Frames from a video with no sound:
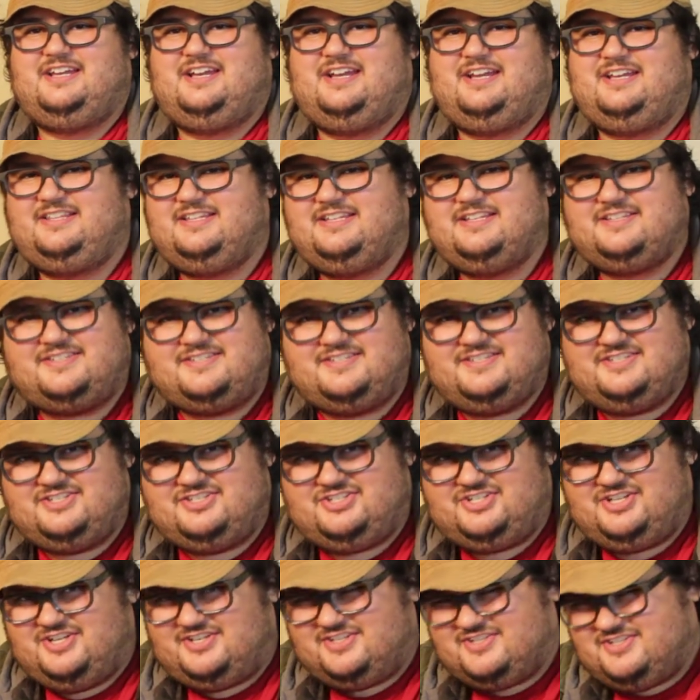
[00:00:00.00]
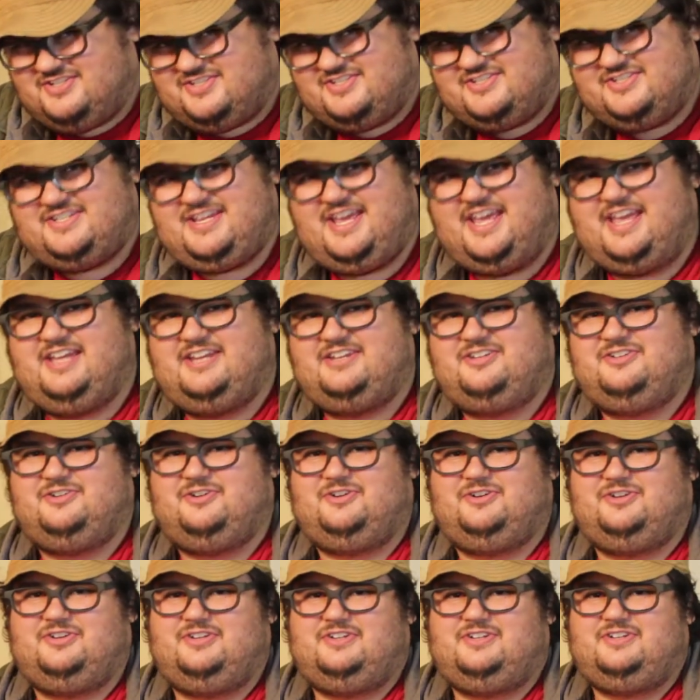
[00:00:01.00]
And this is just
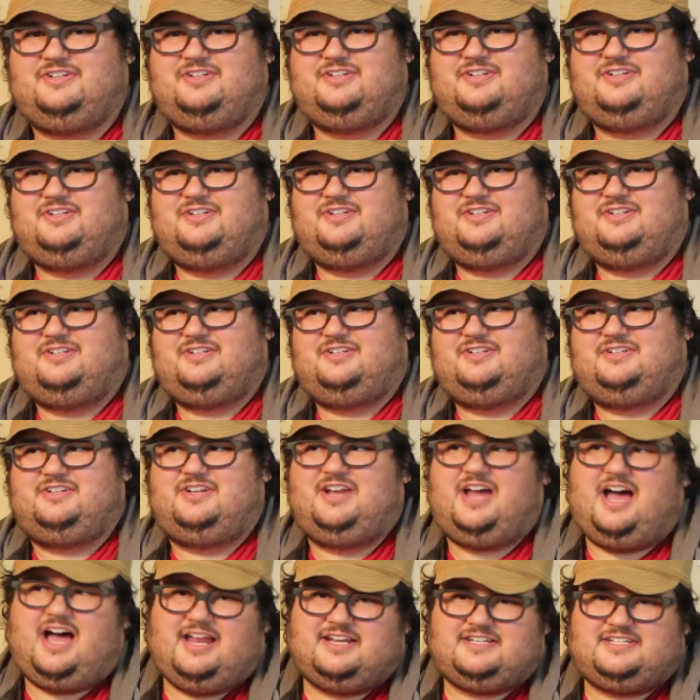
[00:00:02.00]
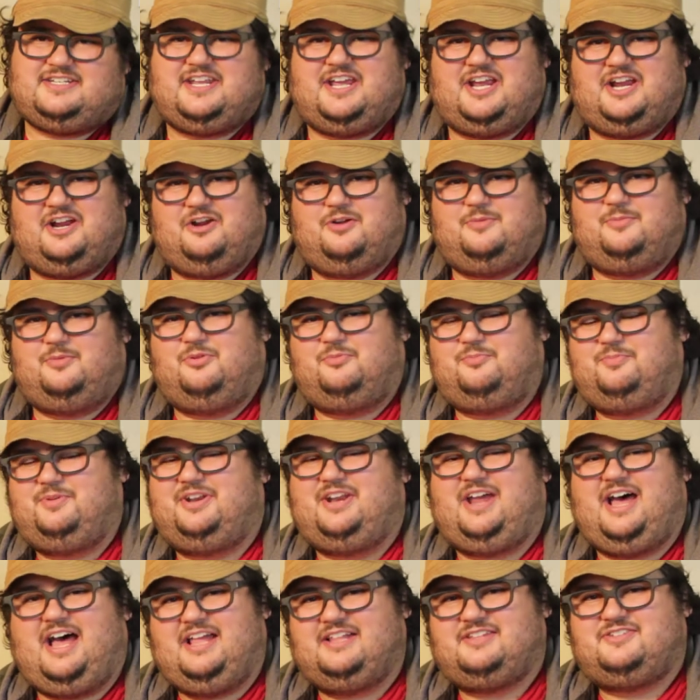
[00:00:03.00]
standard, not terrible but
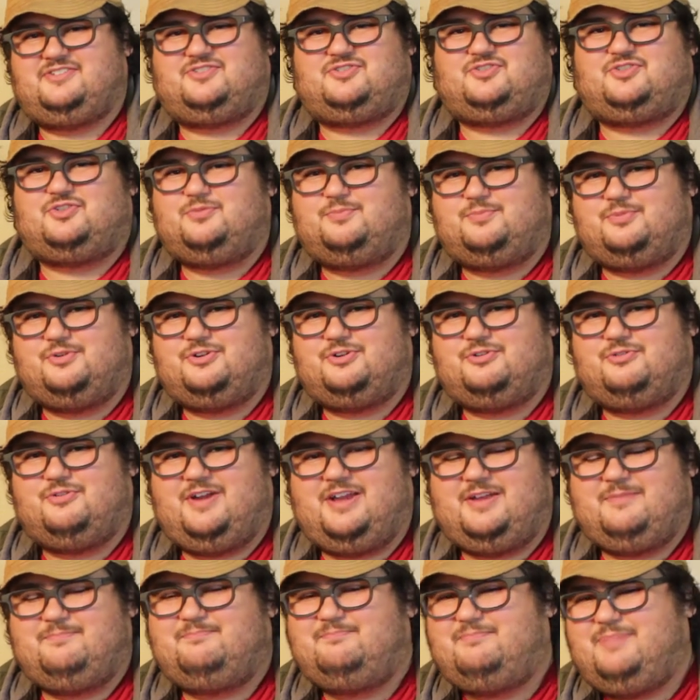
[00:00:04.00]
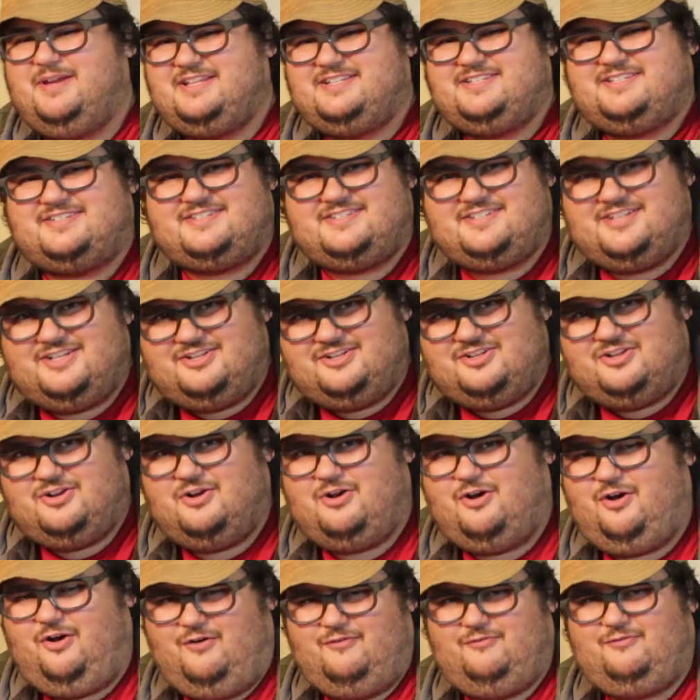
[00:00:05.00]
not super great, but
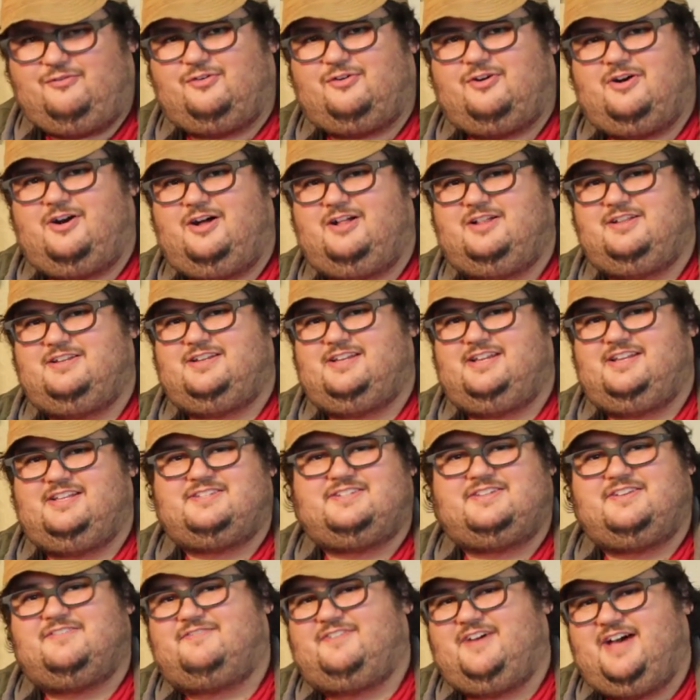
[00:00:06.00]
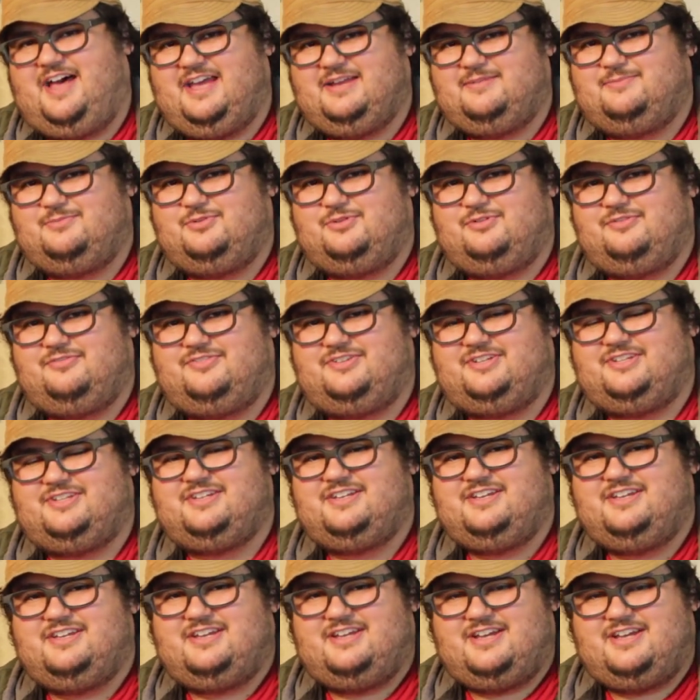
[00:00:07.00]
still overall it's a fine movie.